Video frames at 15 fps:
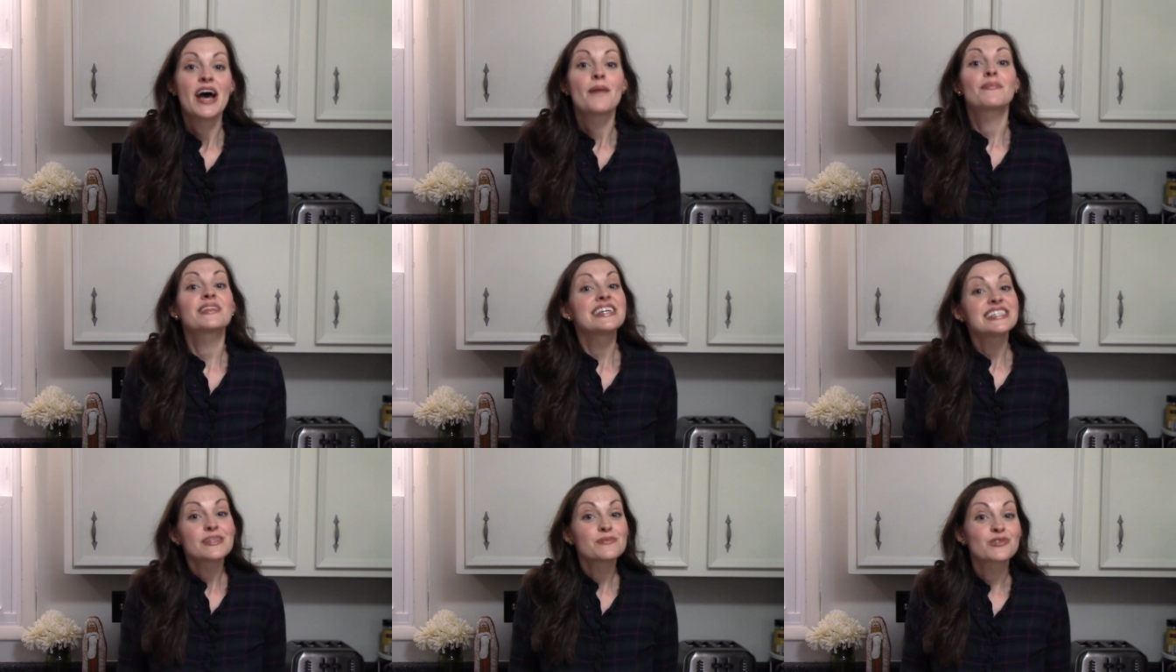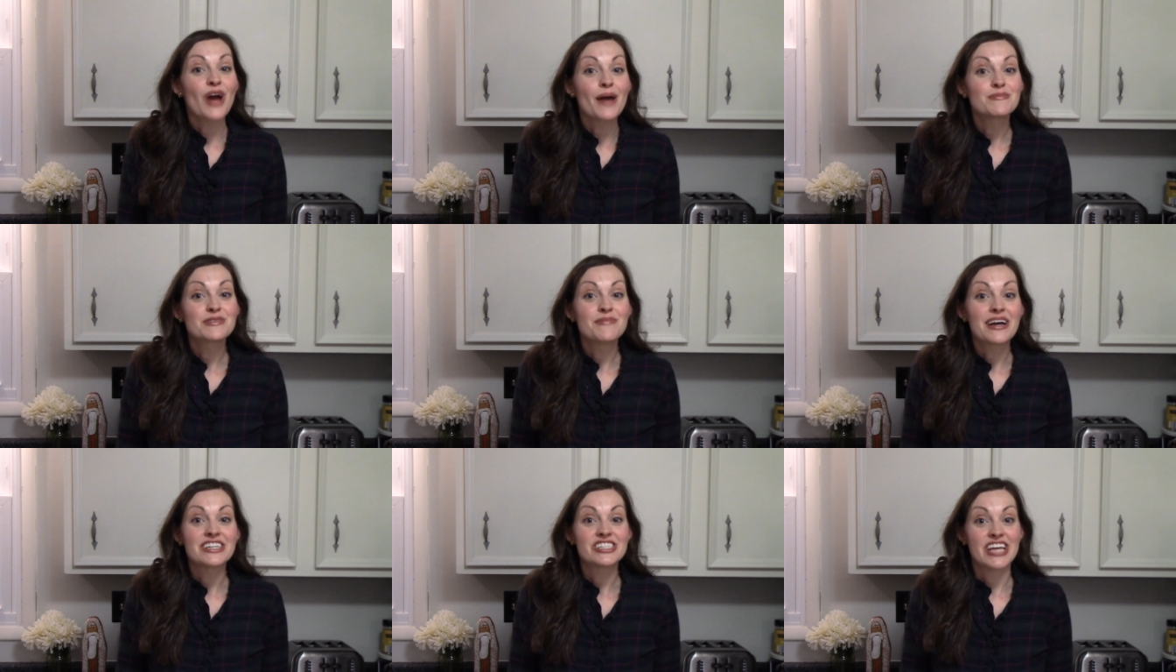Please subscribe to
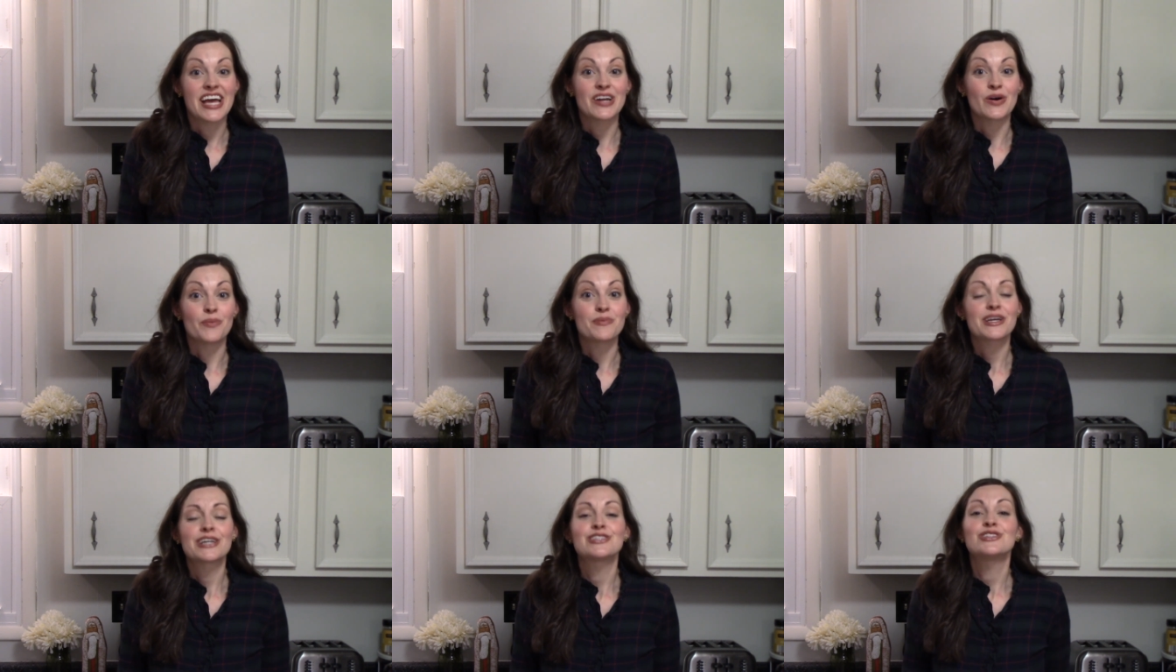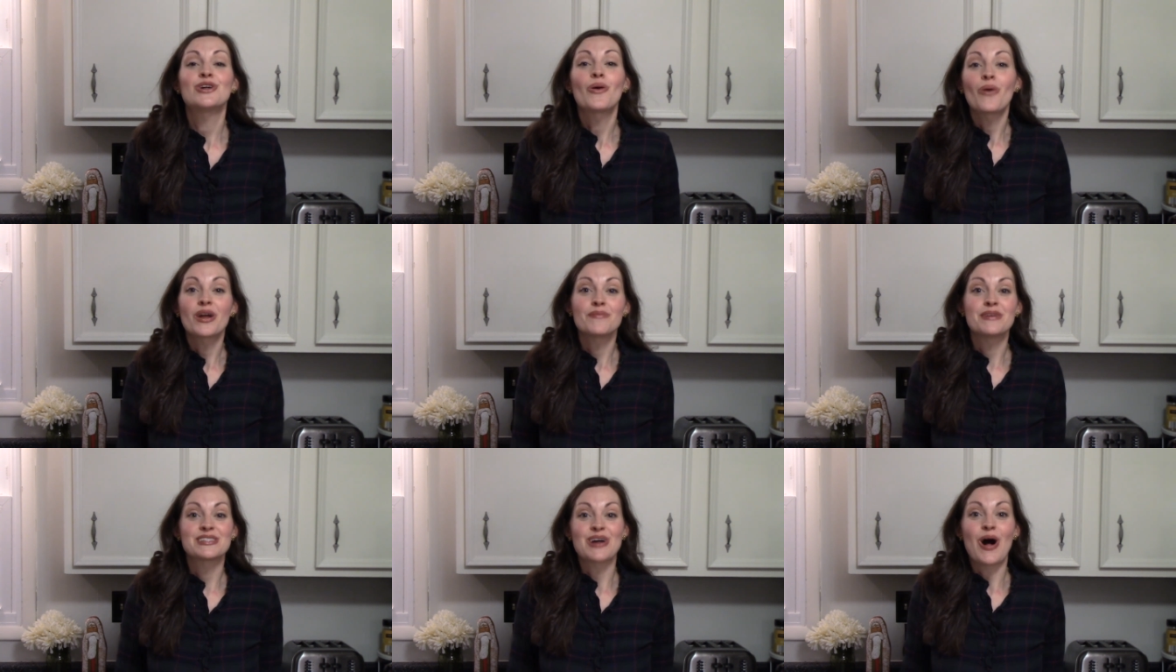my channel because you don't want to
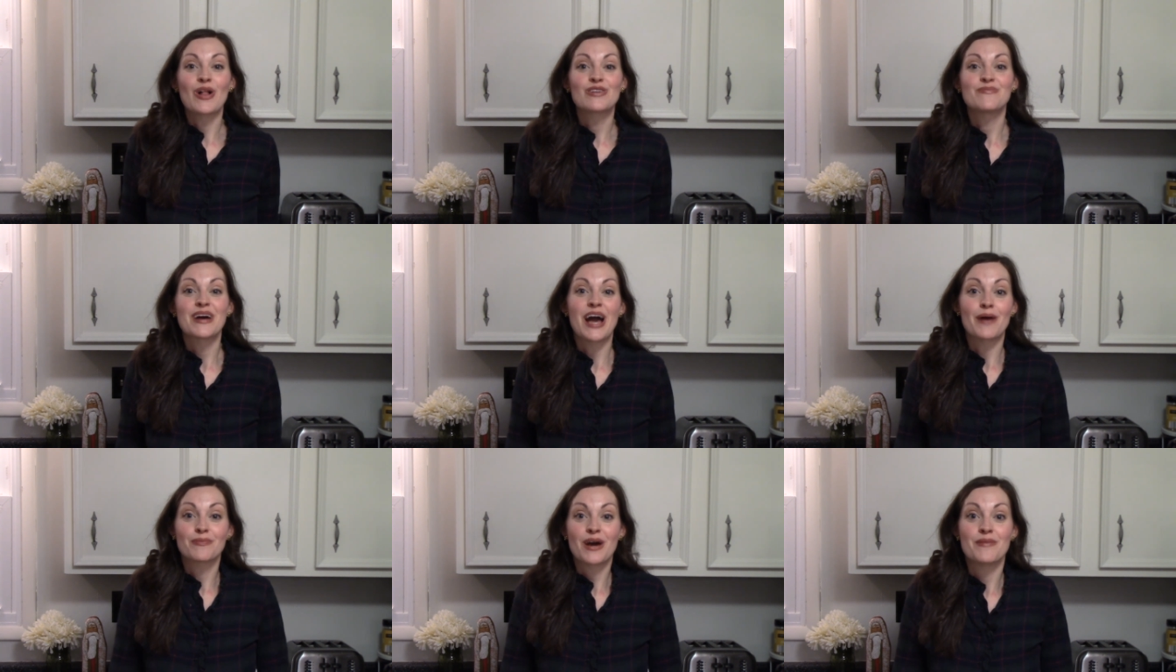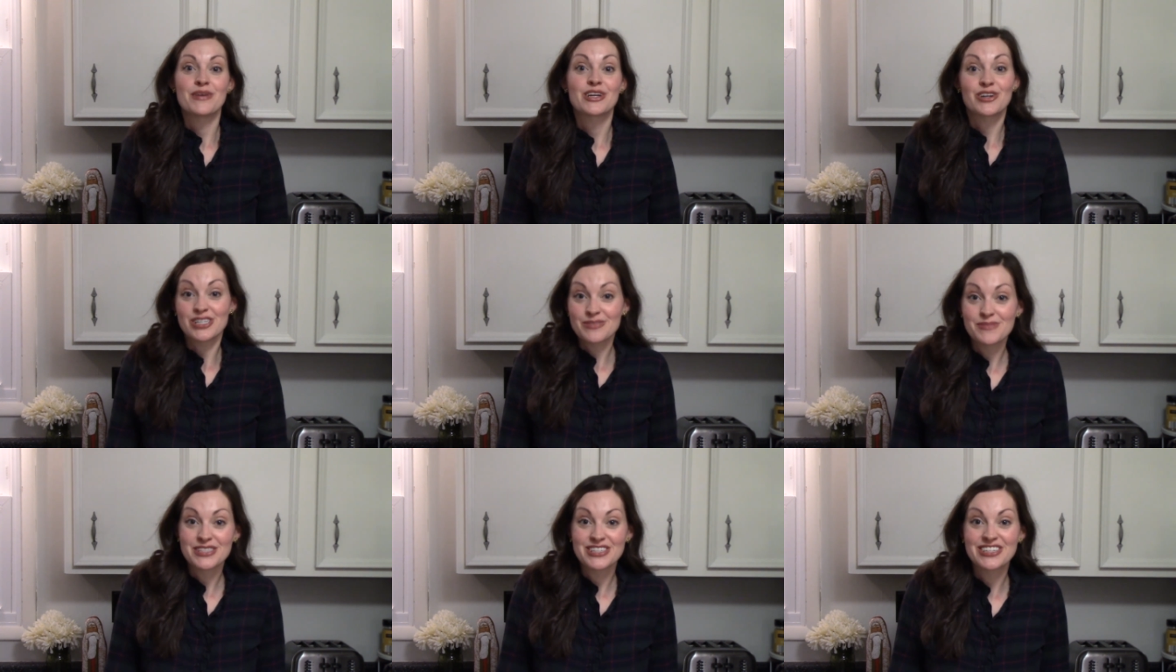miss all of my upcoming
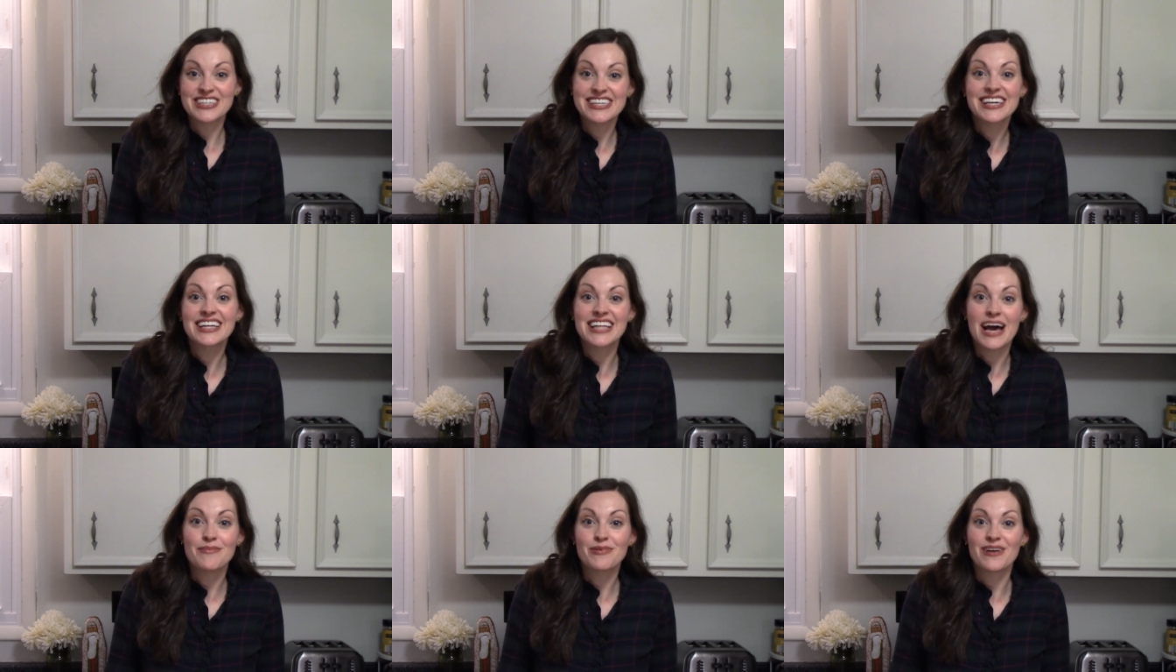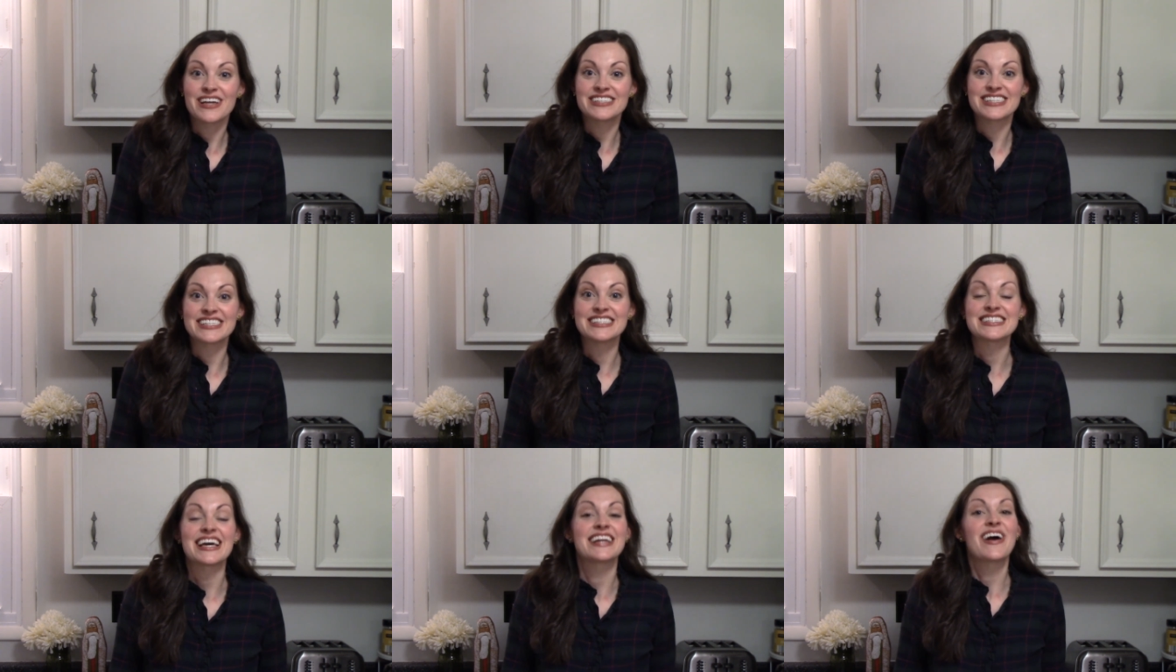Christmas cookie
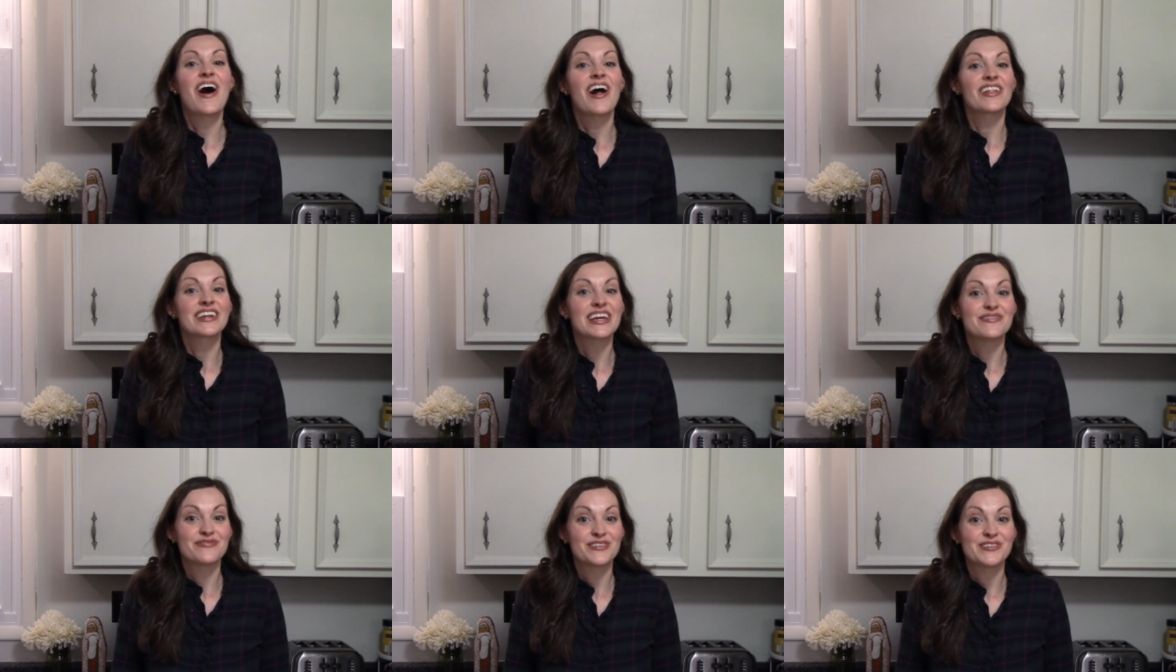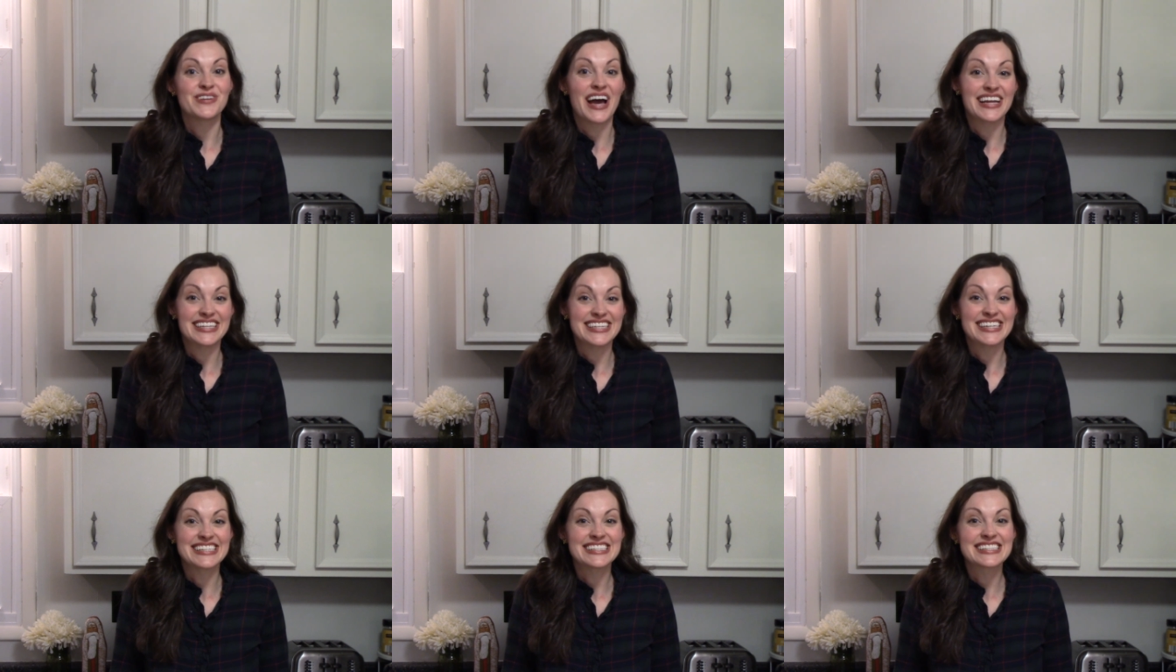collaborations and holiday food
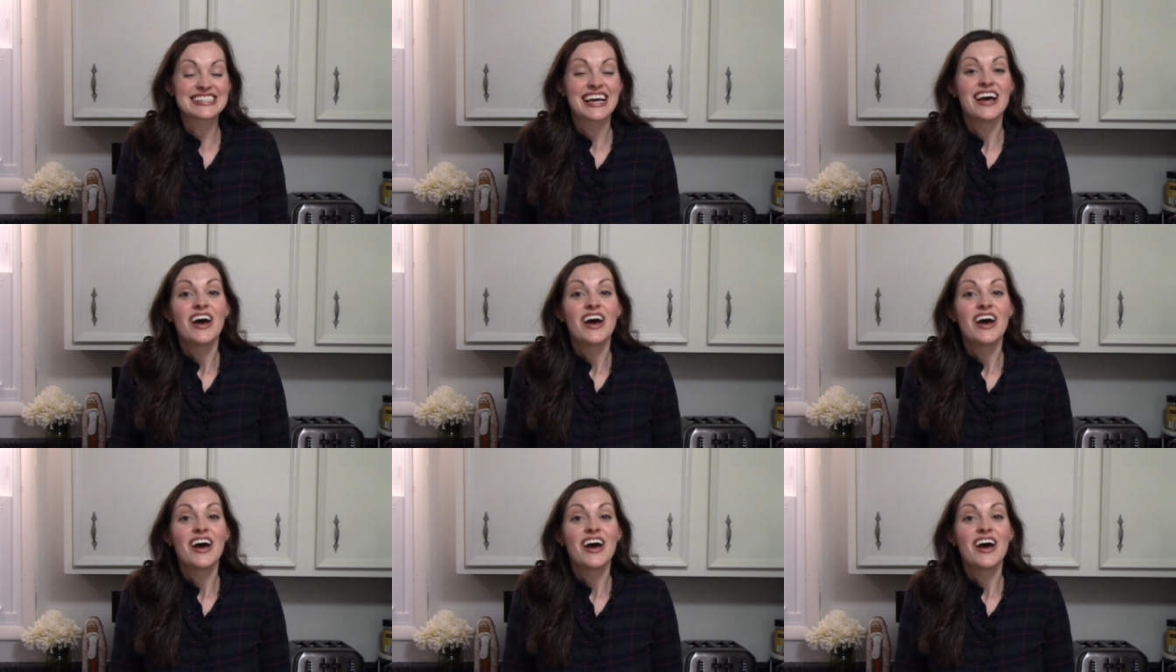ideas.